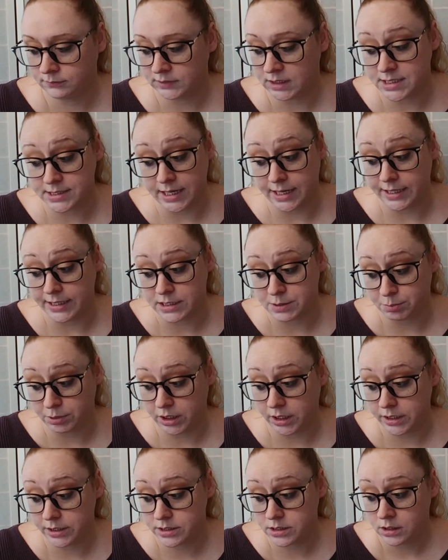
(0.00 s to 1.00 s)
setting
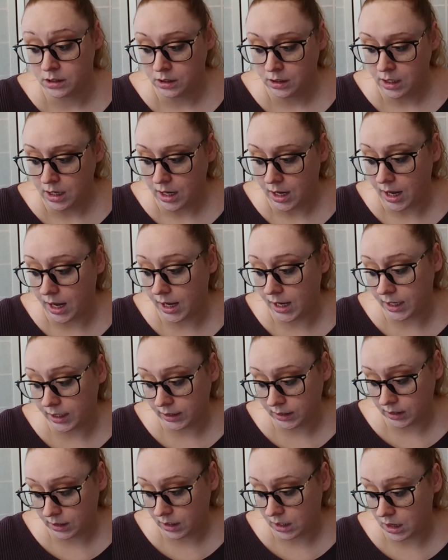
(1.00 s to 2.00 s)
sprays.
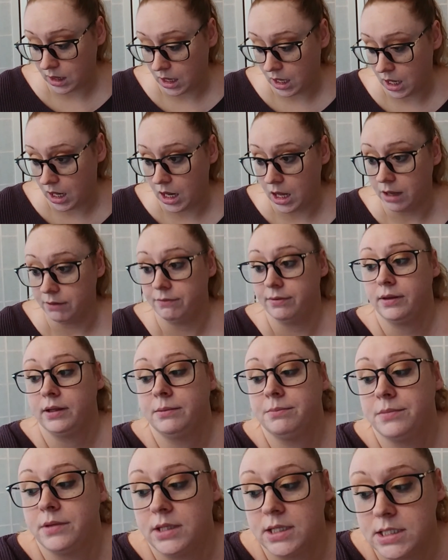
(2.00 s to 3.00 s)
I love
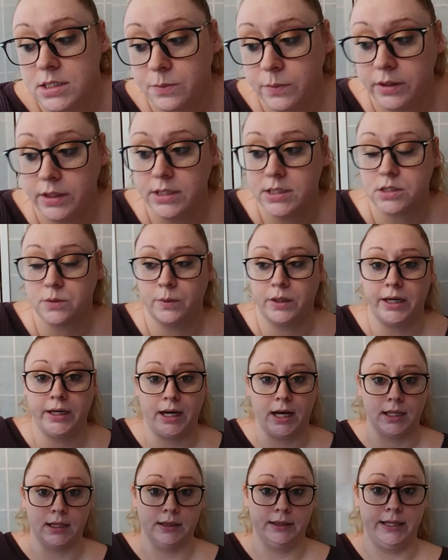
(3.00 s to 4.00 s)
them. This one is the one I
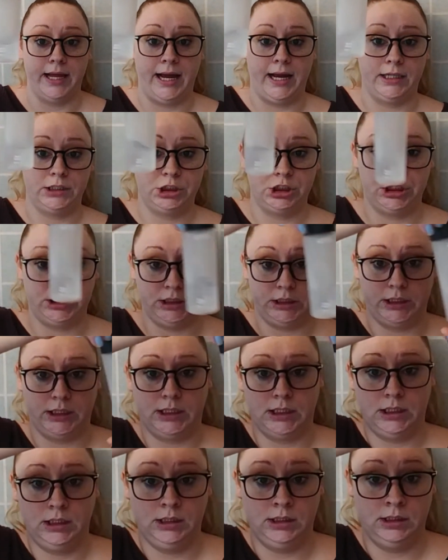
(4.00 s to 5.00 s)
got last
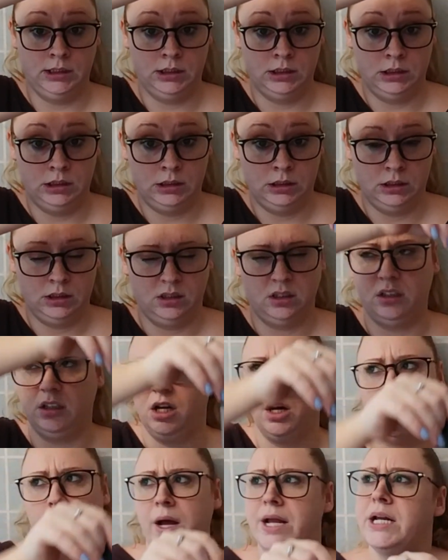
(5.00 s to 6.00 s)
year.
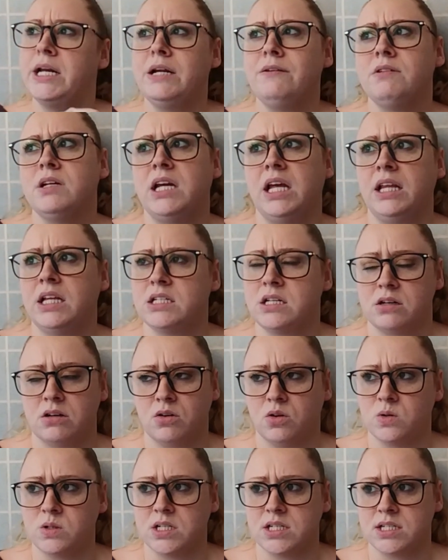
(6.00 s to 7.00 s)
No, I didn't even get this at an
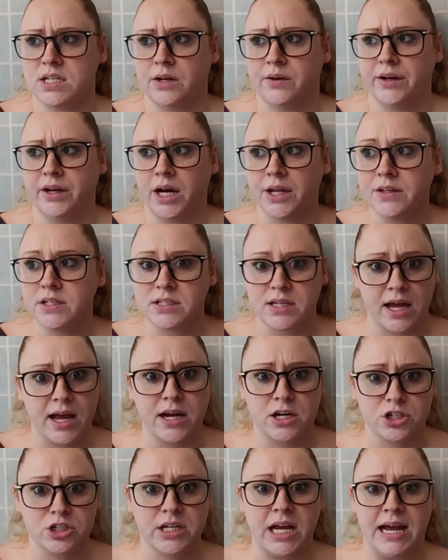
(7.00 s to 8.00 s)
Ulta sale. I got this
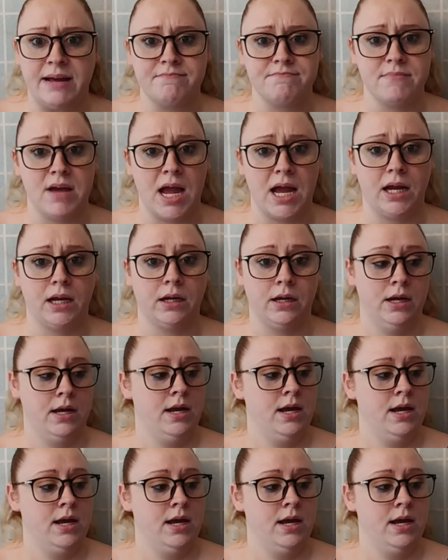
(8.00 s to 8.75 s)
actually at MAC,